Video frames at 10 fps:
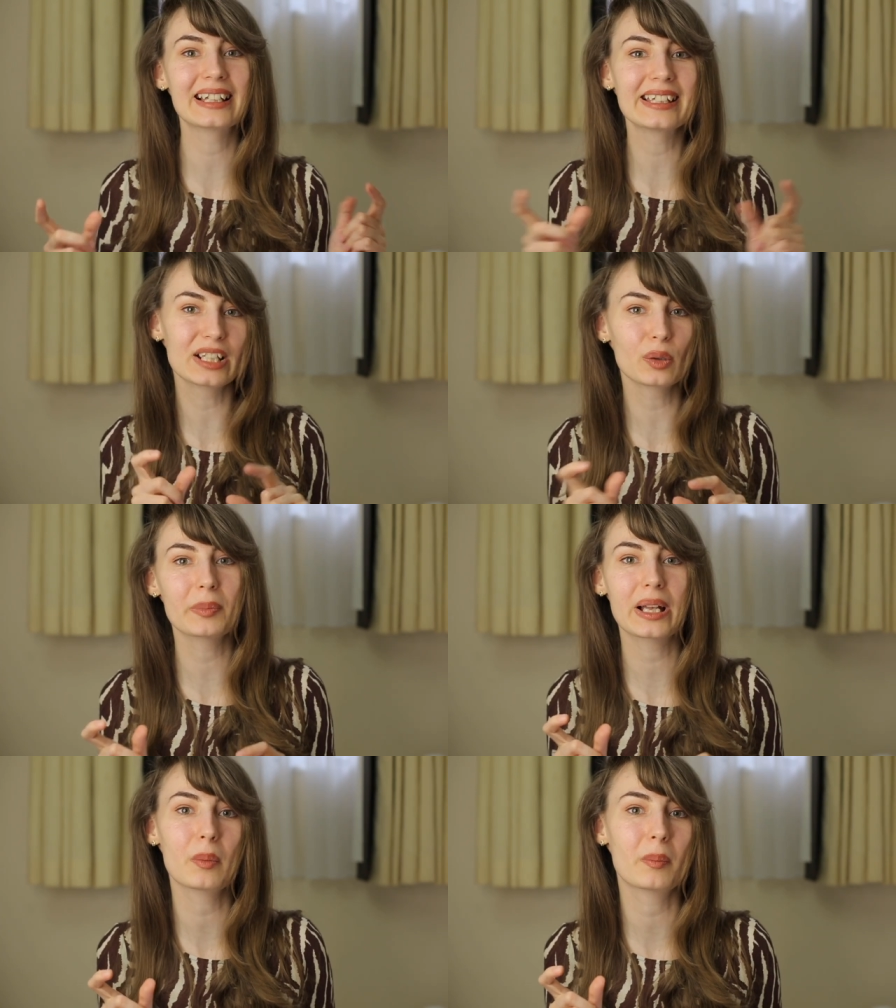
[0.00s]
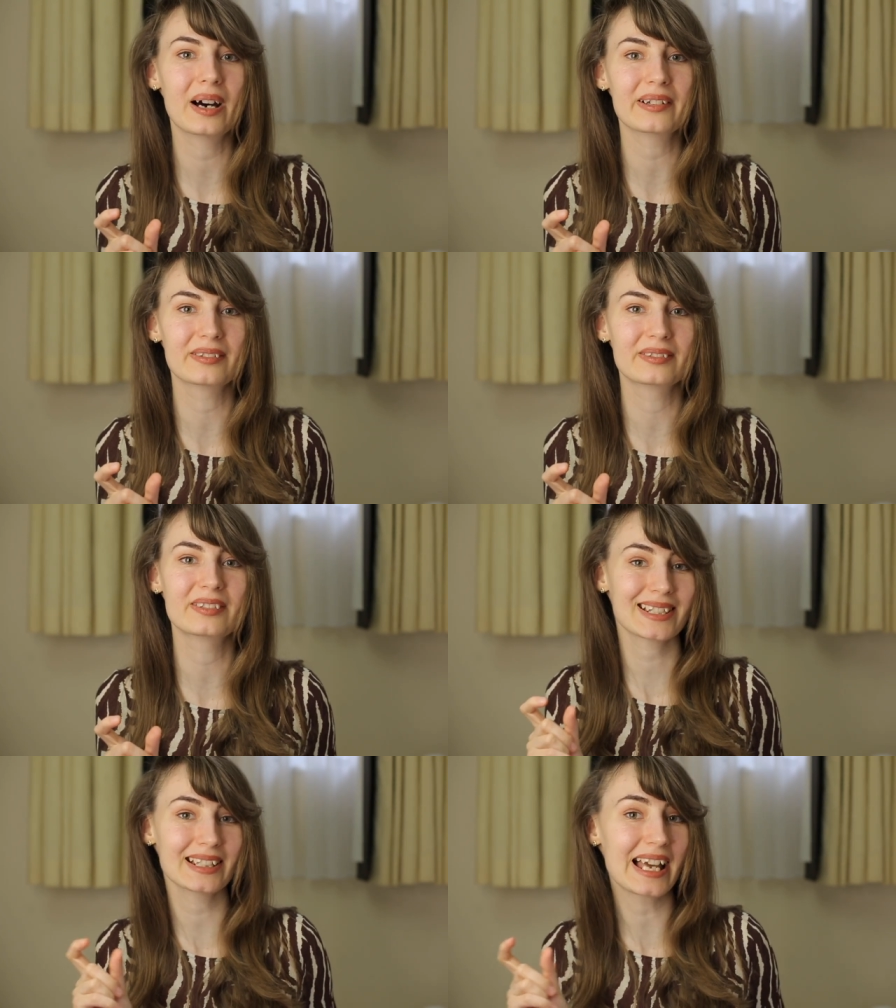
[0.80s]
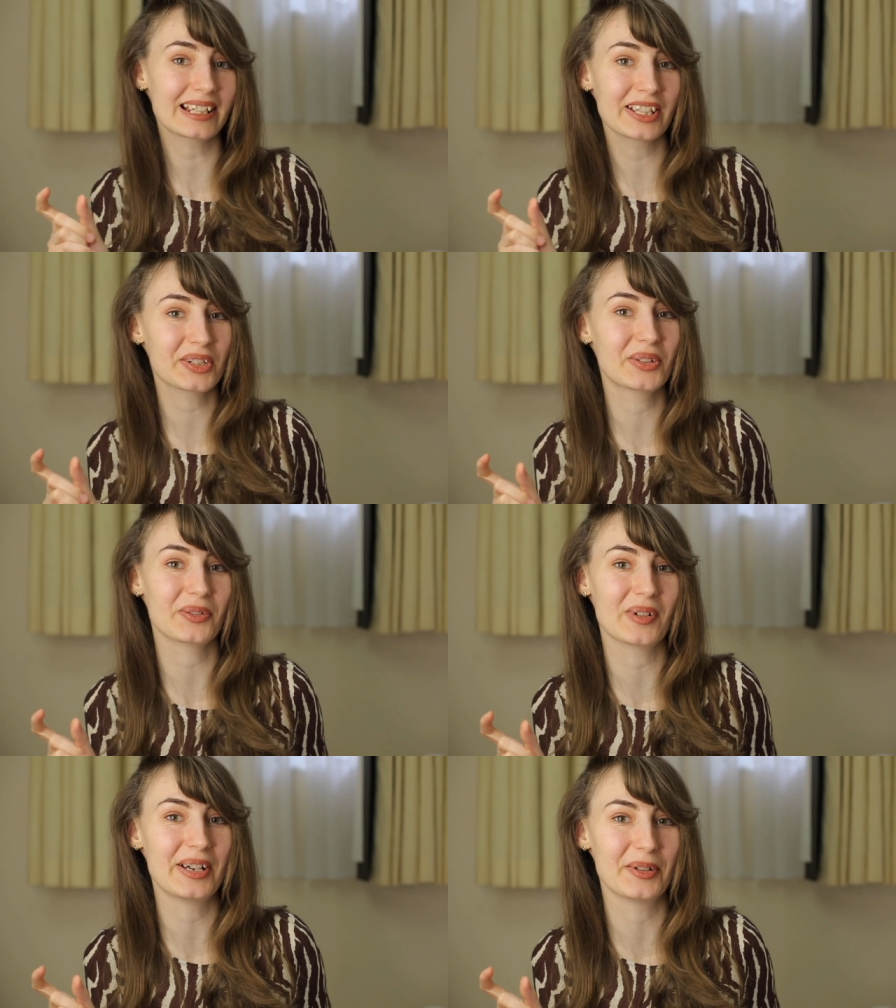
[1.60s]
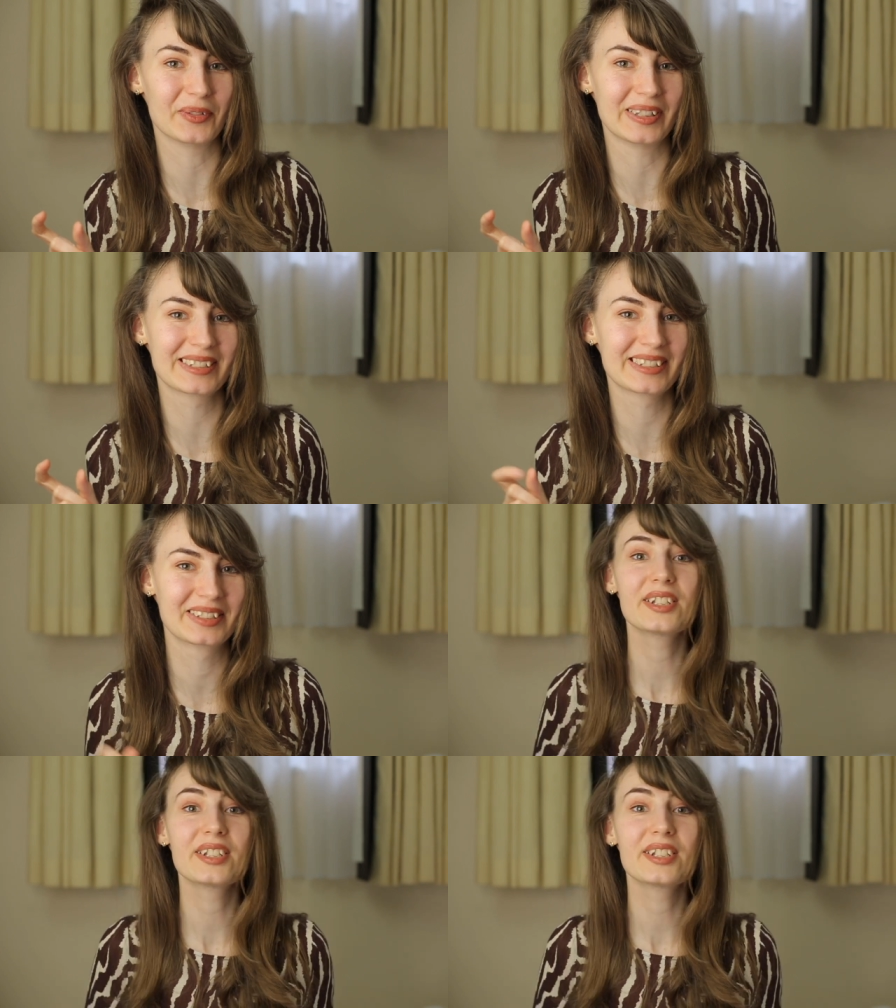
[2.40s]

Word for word: the little bell button slightly to the right of it.